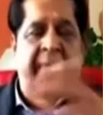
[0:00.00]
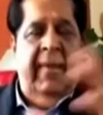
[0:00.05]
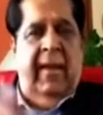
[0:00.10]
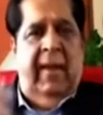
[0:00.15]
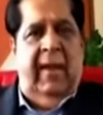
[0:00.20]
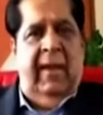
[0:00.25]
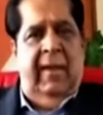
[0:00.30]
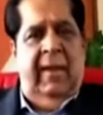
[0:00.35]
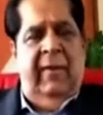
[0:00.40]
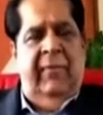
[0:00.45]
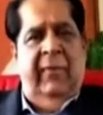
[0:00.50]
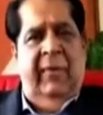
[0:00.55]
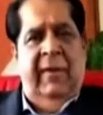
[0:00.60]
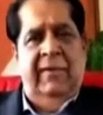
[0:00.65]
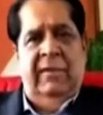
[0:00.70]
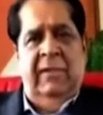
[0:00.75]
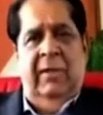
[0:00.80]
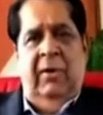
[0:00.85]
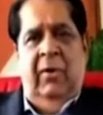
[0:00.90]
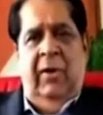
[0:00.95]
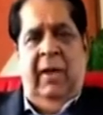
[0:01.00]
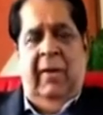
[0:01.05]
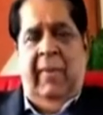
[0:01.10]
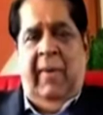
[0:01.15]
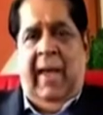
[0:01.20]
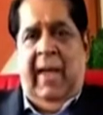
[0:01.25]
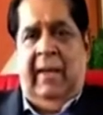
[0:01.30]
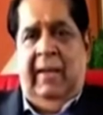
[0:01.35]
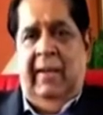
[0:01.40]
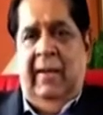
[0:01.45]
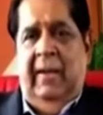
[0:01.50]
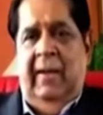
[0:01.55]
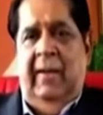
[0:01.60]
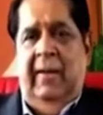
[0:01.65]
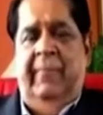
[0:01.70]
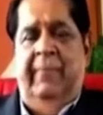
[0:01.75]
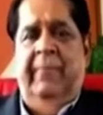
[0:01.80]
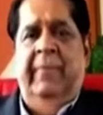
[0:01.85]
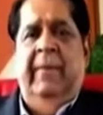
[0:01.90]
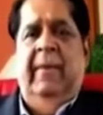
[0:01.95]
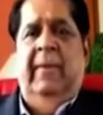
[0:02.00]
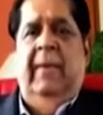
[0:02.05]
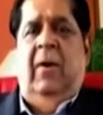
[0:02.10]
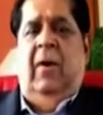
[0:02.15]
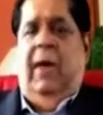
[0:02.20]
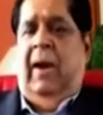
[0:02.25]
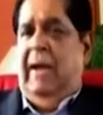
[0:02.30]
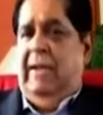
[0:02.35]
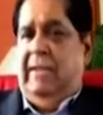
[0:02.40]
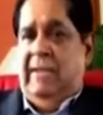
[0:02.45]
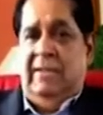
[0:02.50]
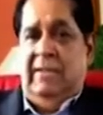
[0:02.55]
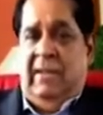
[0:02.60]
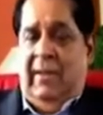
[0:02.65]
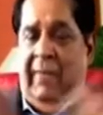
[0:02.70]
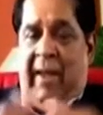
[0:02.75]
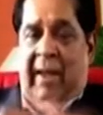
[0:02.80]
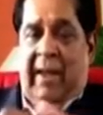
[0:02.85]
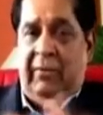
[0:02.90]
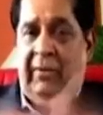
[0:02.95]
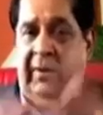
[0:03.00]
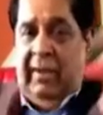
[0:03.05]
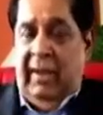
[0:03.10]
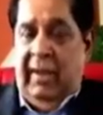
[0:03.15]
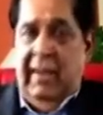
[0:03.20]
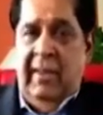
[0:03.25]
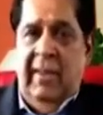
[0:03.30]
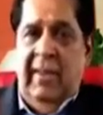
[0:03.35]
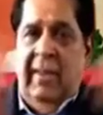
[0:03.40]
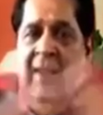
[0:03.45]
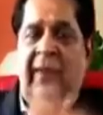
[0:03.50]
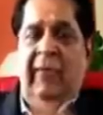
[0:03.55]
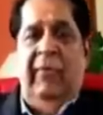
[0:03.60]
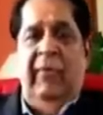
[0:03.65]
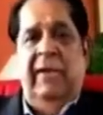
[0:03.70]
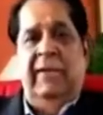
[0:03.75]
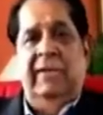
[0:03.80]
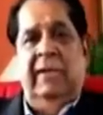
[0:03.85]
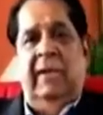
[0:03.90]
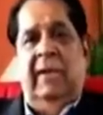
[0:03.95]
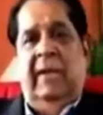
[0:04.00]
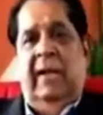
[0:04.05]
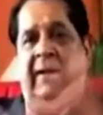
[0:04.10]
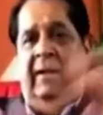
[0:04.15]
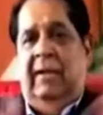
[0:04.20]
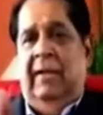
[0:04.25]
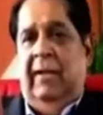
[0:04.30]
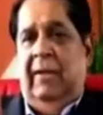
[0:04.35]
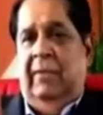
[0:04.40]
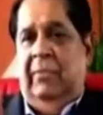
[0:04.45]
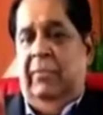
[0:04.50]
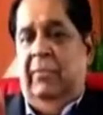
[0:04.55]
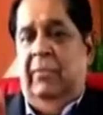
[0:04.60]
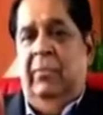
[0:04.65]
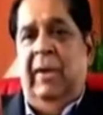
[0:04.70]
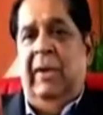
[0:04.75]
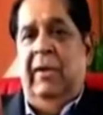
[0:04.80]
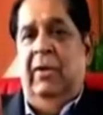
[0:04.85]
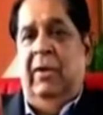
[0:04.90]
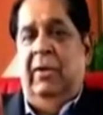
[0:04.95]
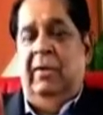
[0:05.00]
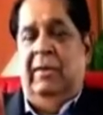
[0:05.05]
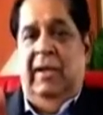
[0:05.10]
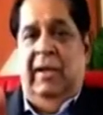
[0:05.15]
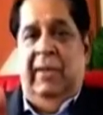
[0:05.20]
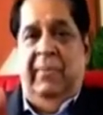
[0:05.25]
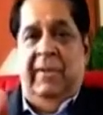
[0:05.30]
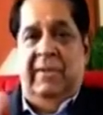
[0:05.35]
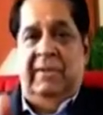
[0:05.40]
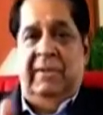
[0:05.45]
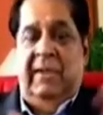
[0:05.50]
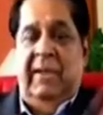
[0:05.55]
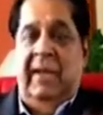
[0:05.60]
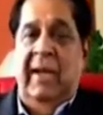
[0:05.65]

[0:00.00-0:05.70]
Inflation going back, or I'd just come back to India. Inflation at 20 or 30%.